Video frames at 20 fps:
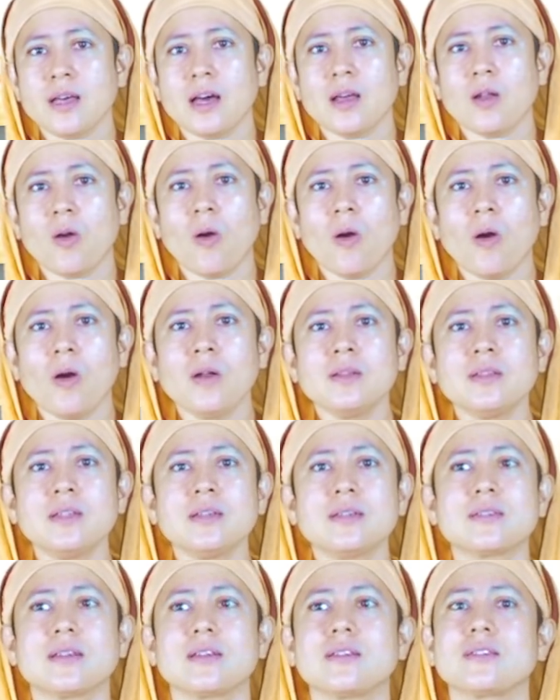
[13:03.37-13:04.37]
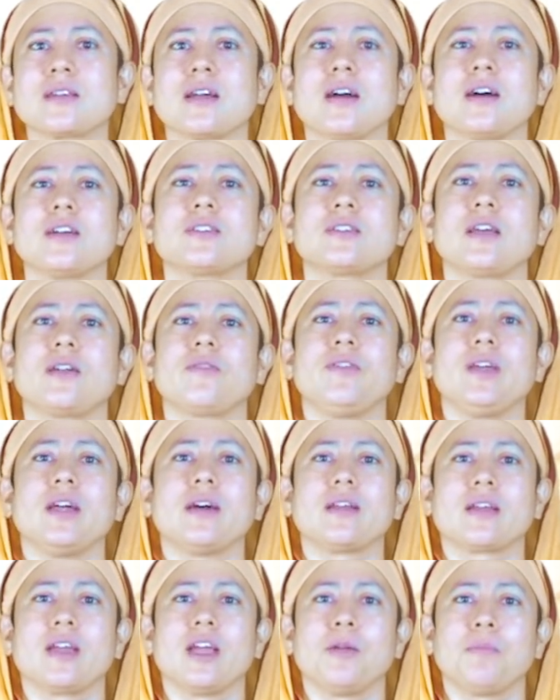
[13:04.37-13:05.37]
are all the sanskars that we
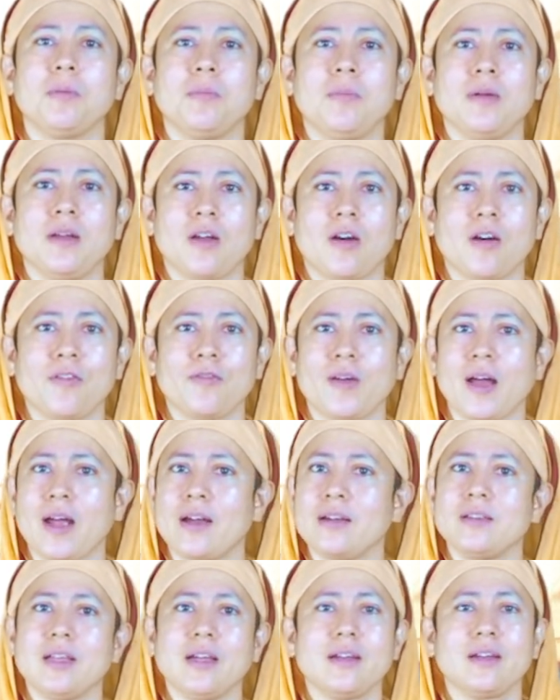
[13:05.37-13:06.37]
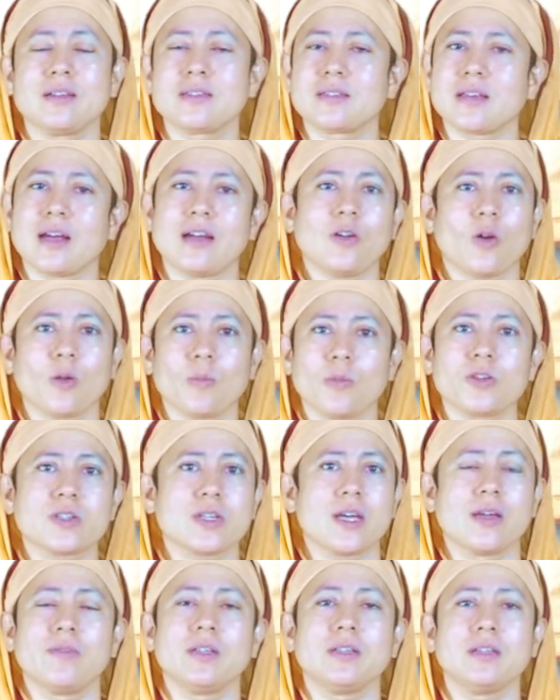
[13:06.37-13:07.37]
are capable of, and they decide almost
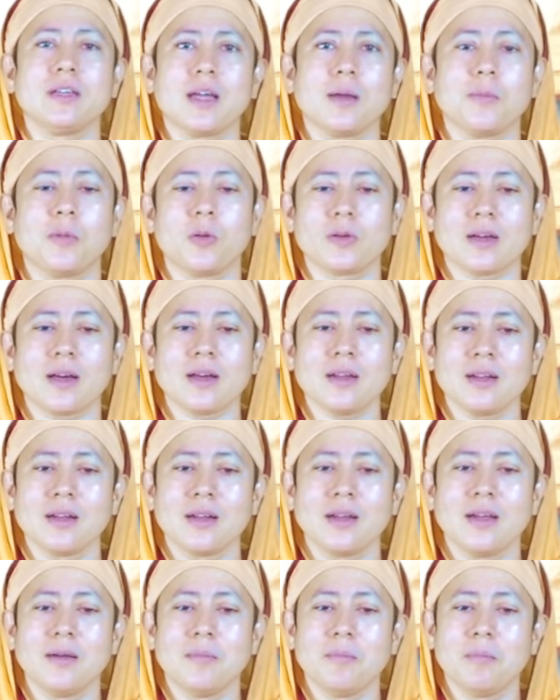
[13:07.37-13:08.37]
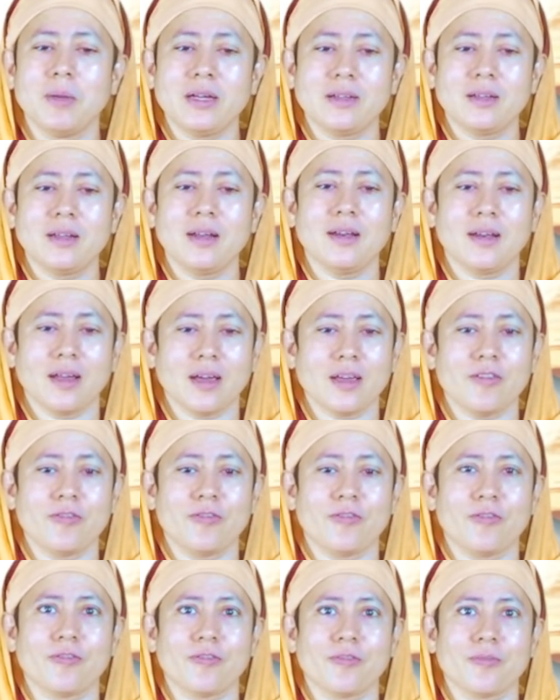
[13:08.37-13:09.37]
everything about our mental
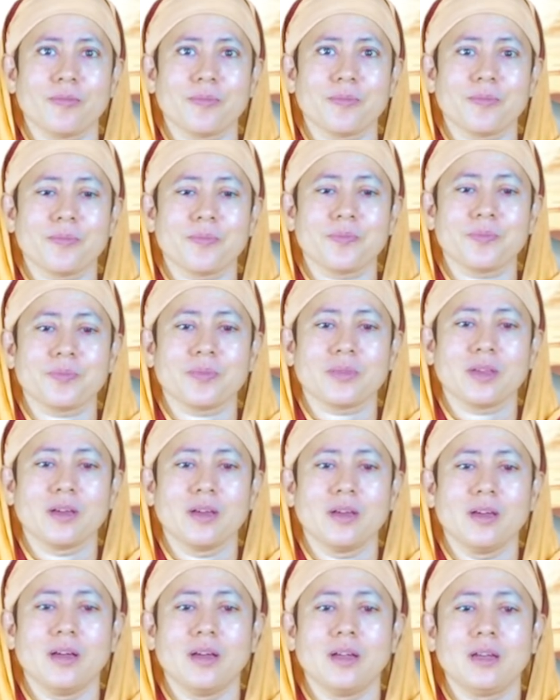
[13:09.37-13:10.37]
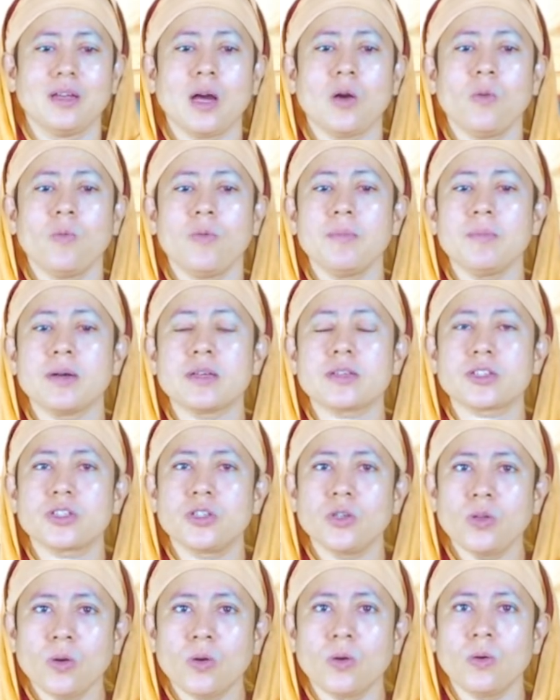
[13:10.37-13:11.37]
life. Now we must
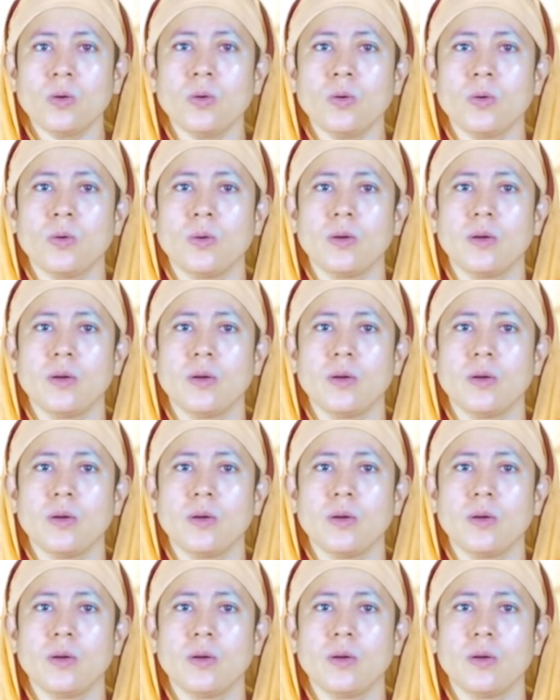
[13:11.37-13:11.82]
know,